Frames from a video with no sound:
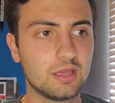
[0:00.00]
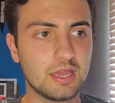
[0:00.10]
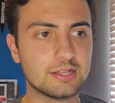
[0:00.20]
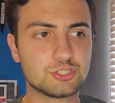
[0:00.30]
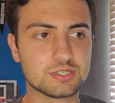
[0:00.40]

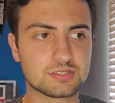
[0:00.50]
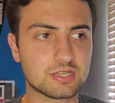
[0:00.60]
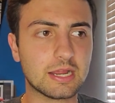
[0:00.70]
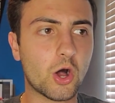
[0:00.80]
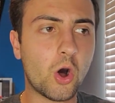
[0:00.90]
and just
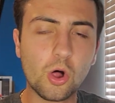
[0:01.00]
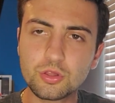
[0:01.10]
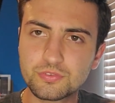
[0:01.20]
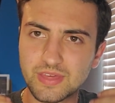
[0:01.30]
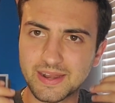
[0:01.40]
like
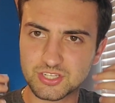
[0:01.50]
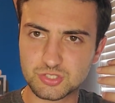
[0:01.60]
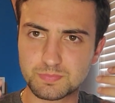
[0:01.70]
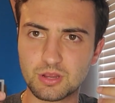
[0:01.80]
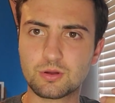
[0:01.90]
all of that
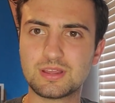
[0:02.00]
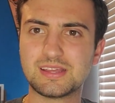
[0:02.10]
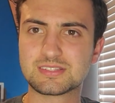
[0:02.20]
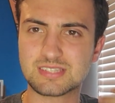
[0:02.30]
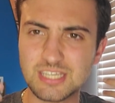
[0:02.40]
experience,